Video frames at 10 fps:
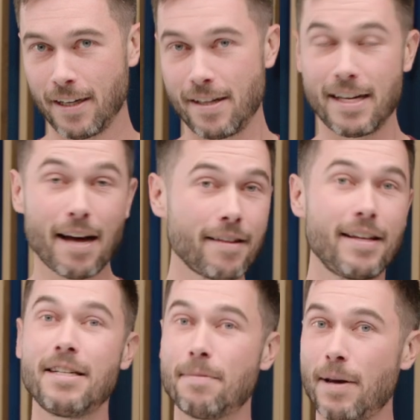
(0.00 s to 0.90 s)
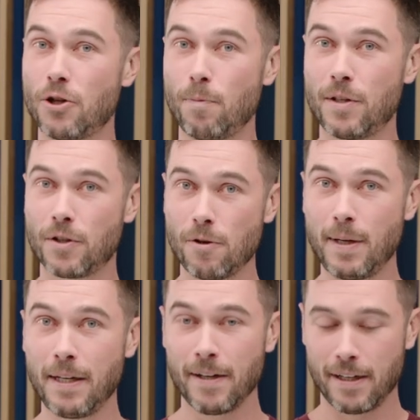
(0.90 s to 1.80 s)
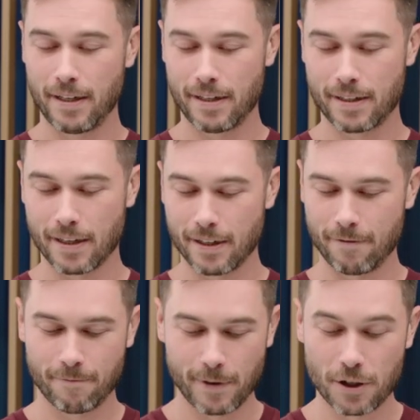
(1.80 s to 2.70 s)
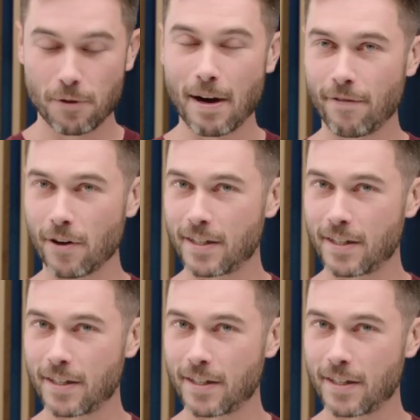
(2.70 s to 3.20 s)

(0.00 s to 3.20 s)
The other thing to mention with zooming is that we do have those